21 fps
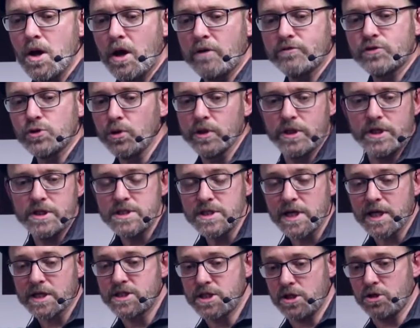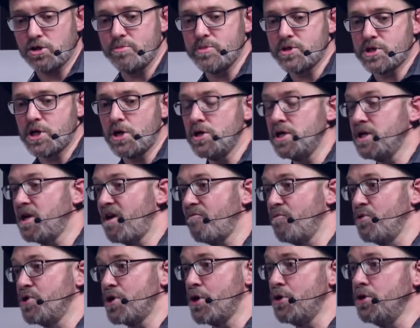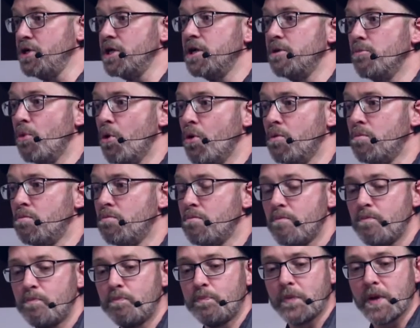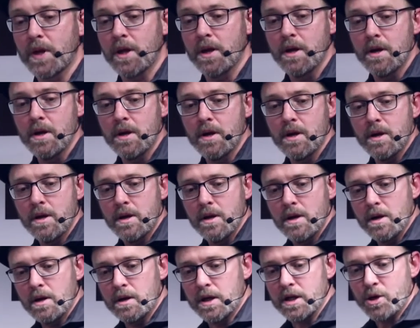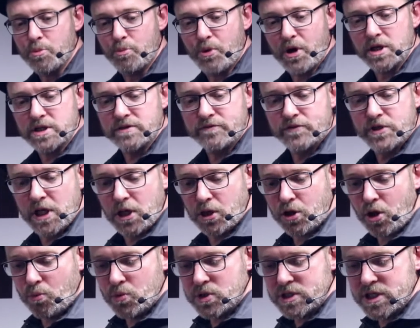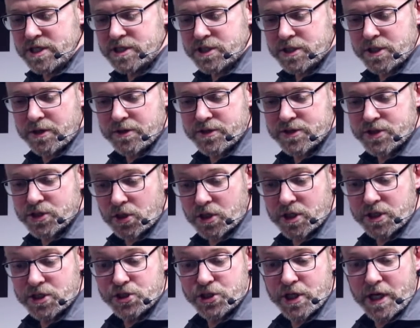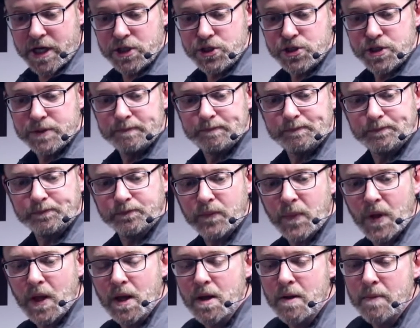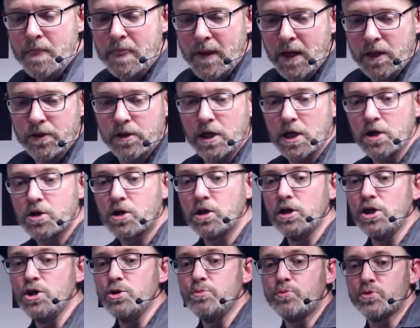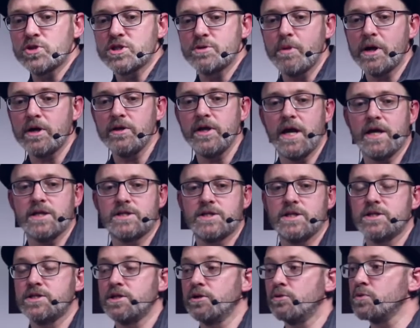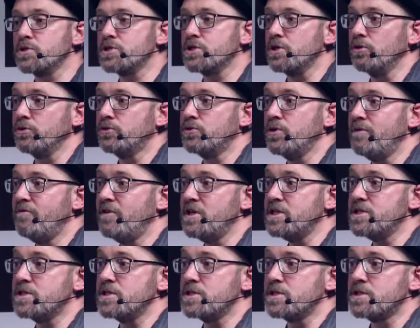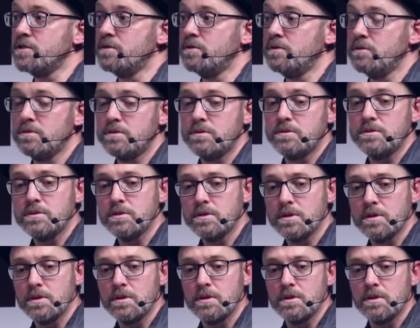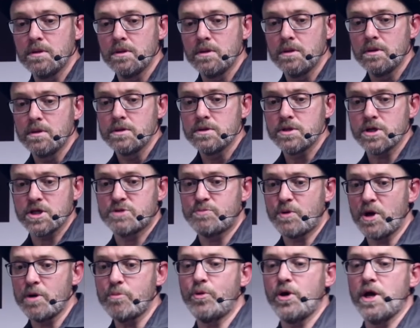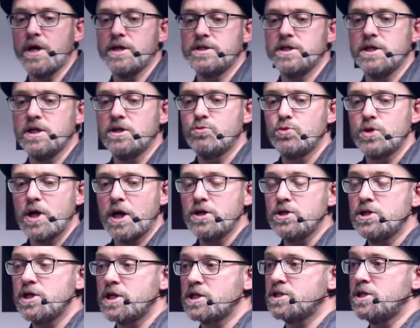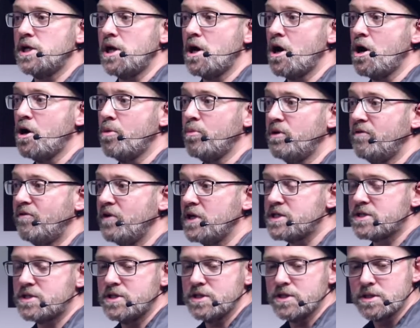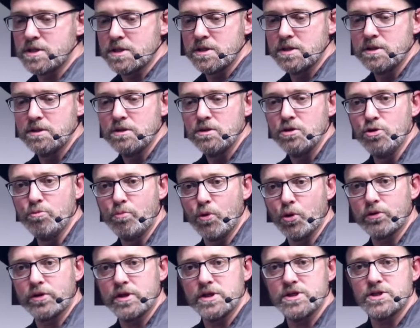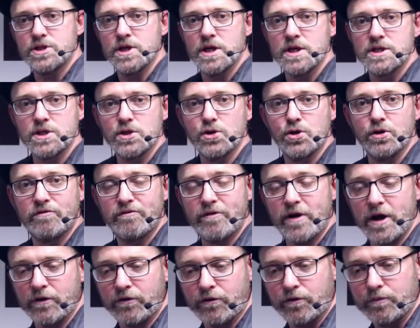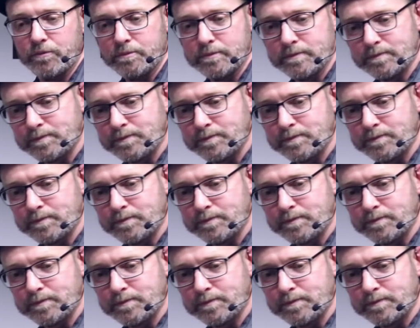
After all, it isn't like Telkom is wholly government-owned anymore. Right? A part of Telkom was listed on the stock exchange, and the local loop was among the assets that were sold to investors. So expropriating it would unjustly harm investors who bought these shares in good faith.